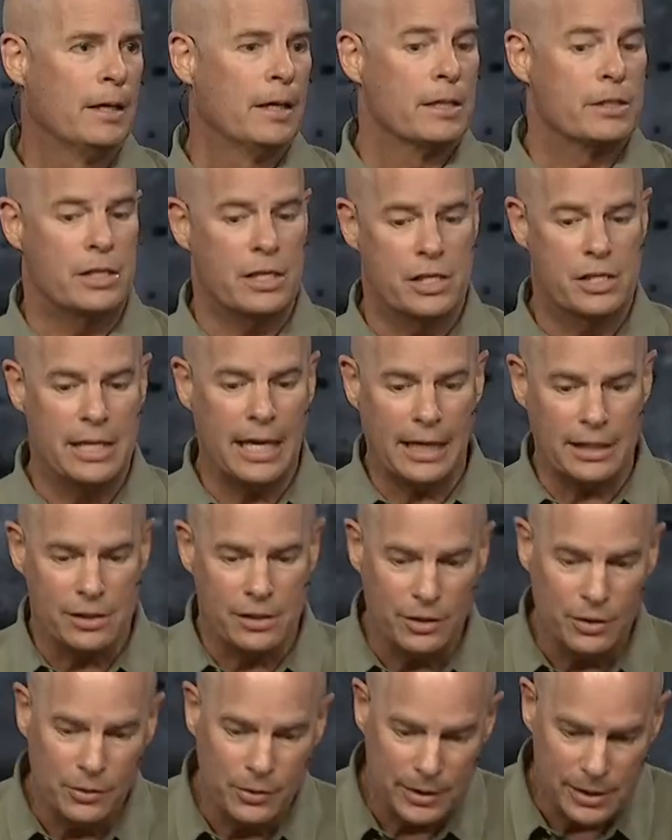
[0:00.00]
See, C.S.
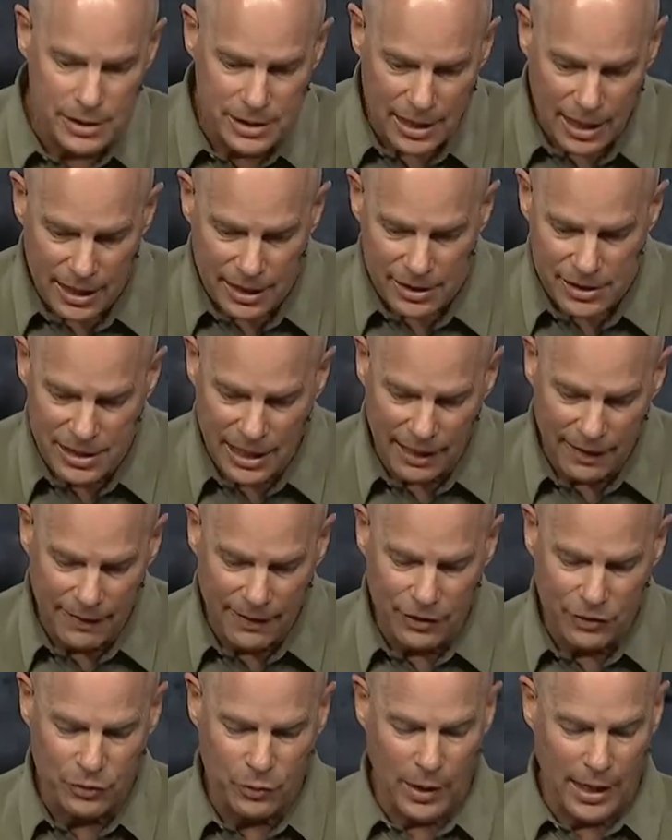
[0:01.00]
Lewis said it
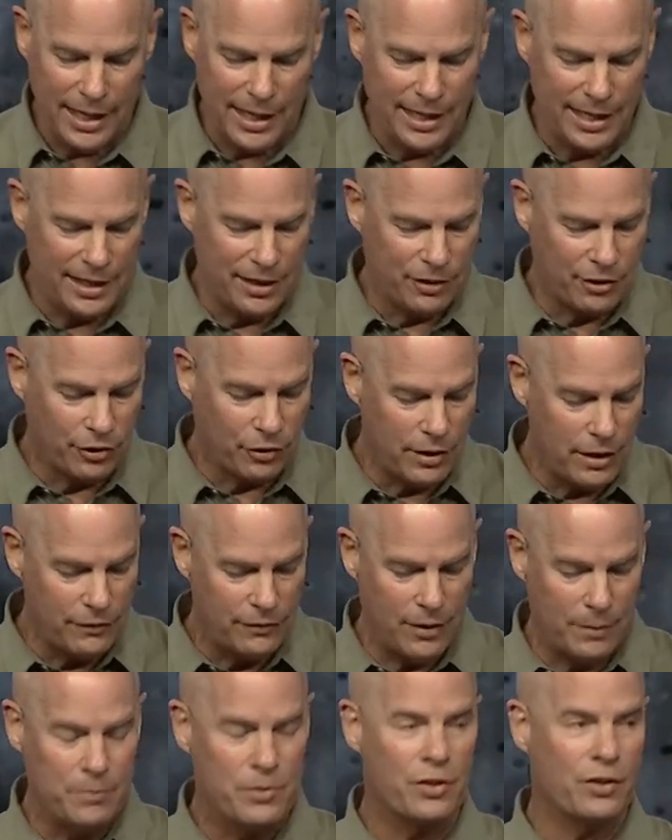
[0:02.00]
this way in A Grief
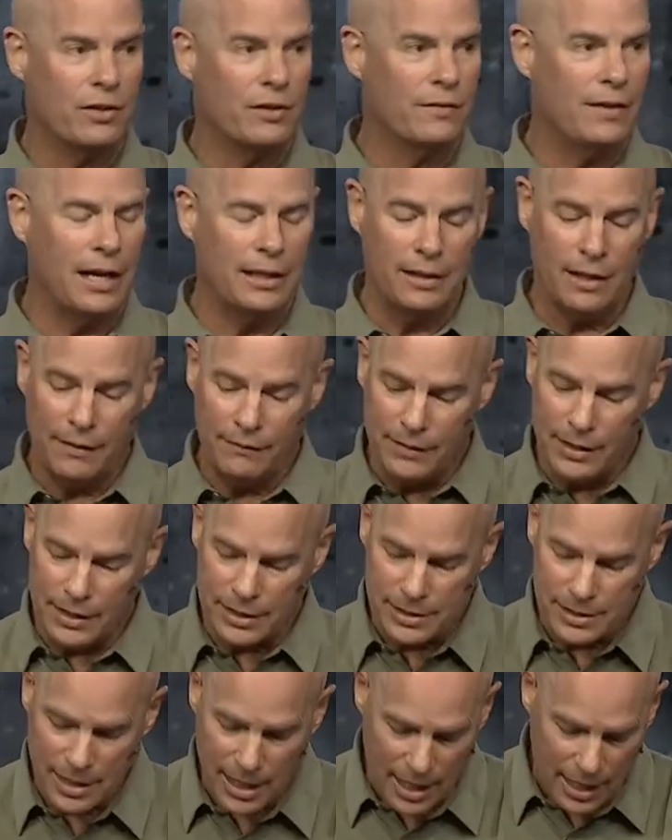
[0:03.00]
Observed. I love
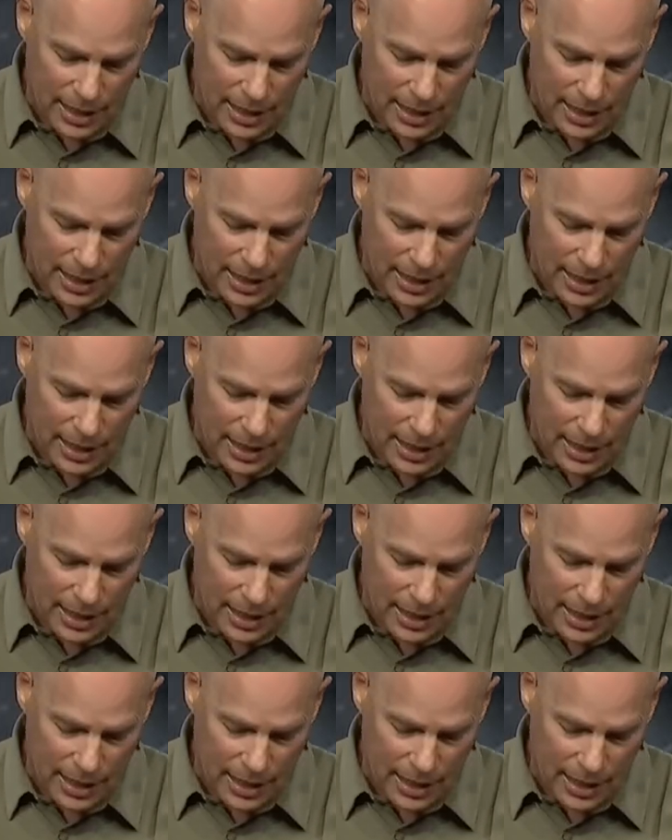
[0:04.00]
this.